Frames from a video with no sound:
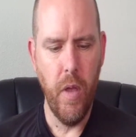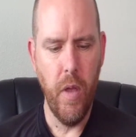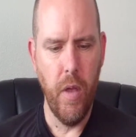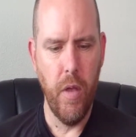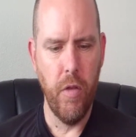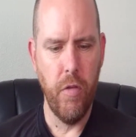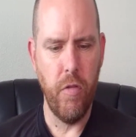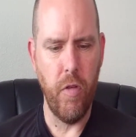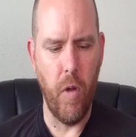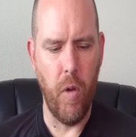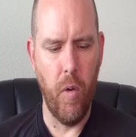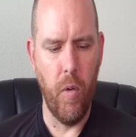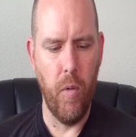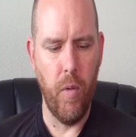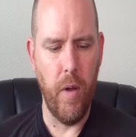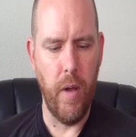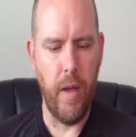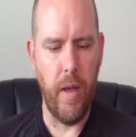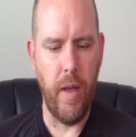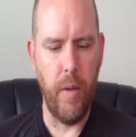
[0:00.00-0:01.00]

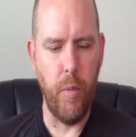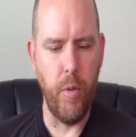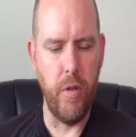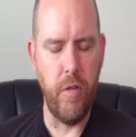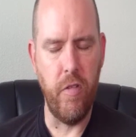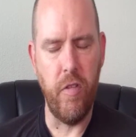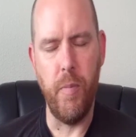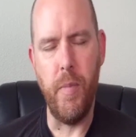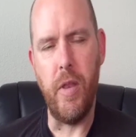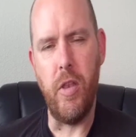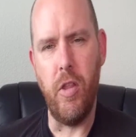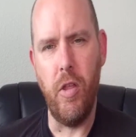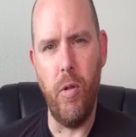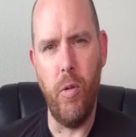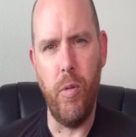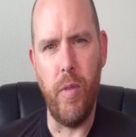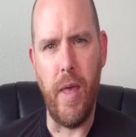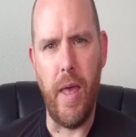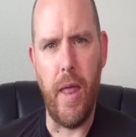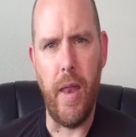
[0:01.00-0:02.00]
So I would submit to
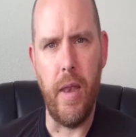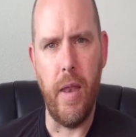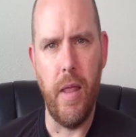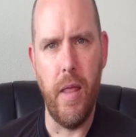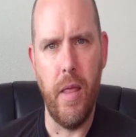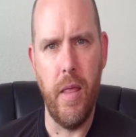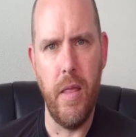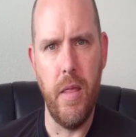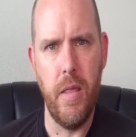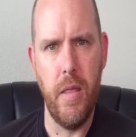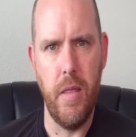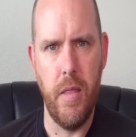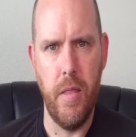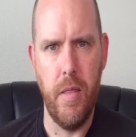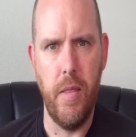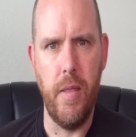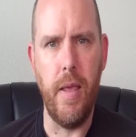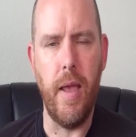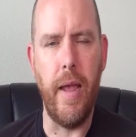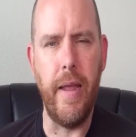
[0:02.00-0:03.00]
you that
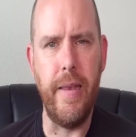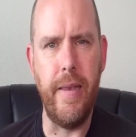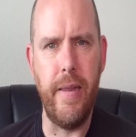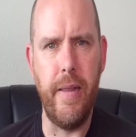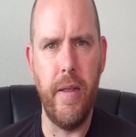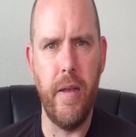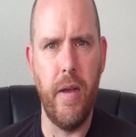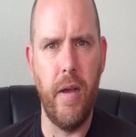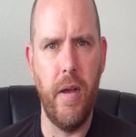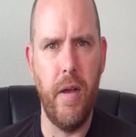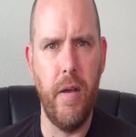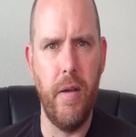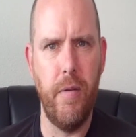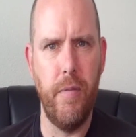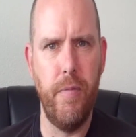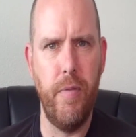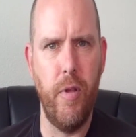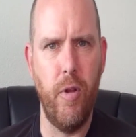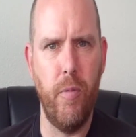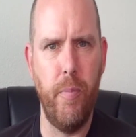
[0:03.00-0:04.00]
the idea
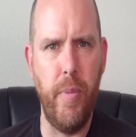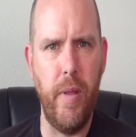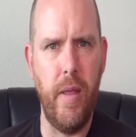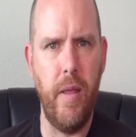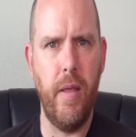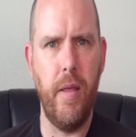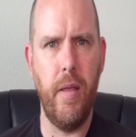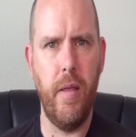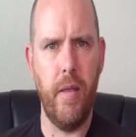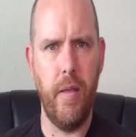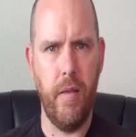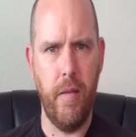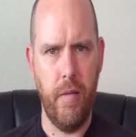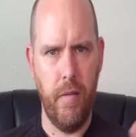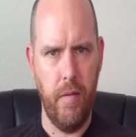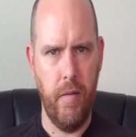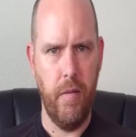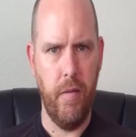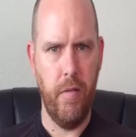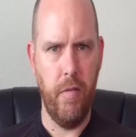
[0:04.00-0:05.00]
of there being
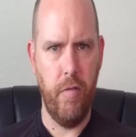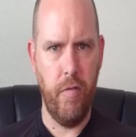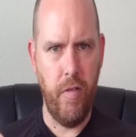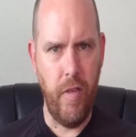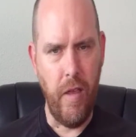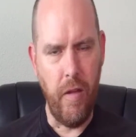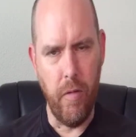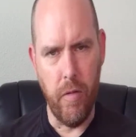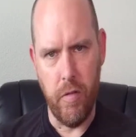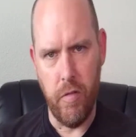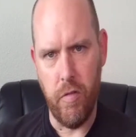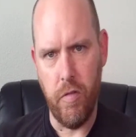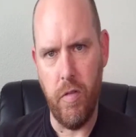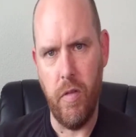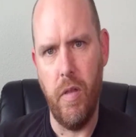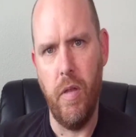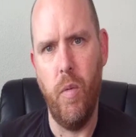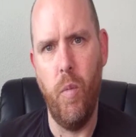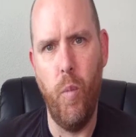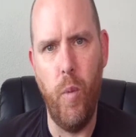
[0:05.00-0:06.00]

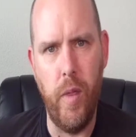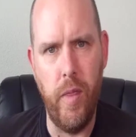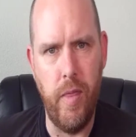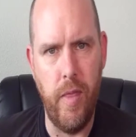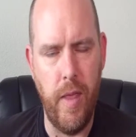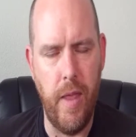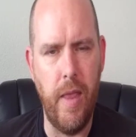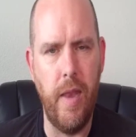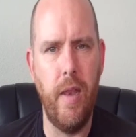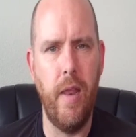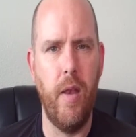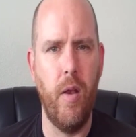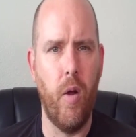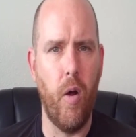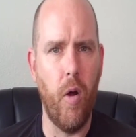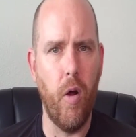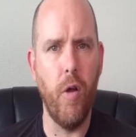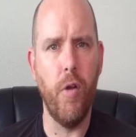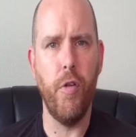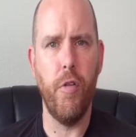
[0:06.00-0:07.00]
secrets within an
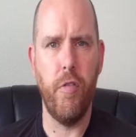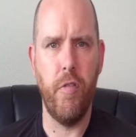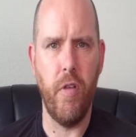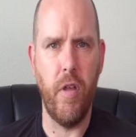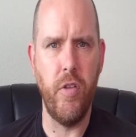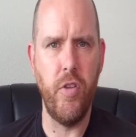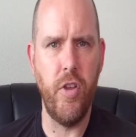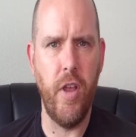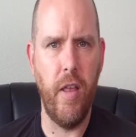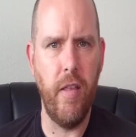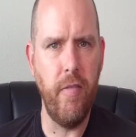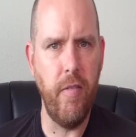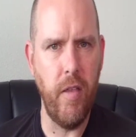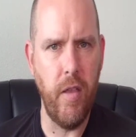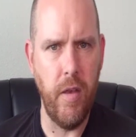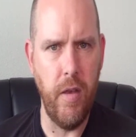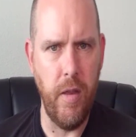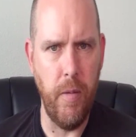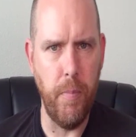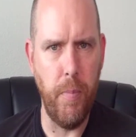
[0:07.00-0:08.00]
art such as
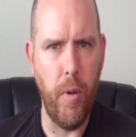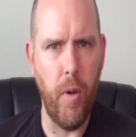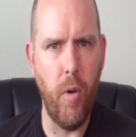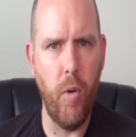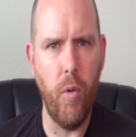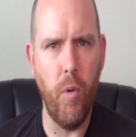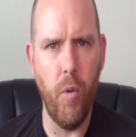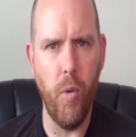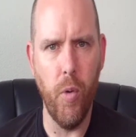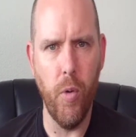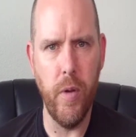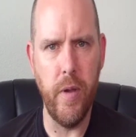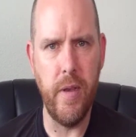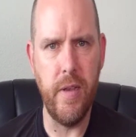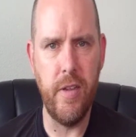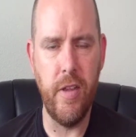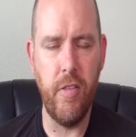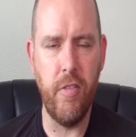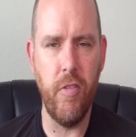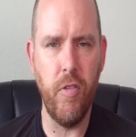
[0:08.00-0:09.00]
Ninpo or
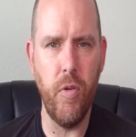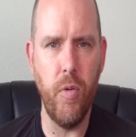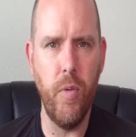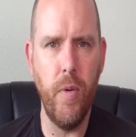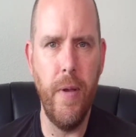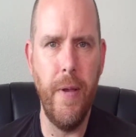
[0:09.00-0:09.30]
ninjutsu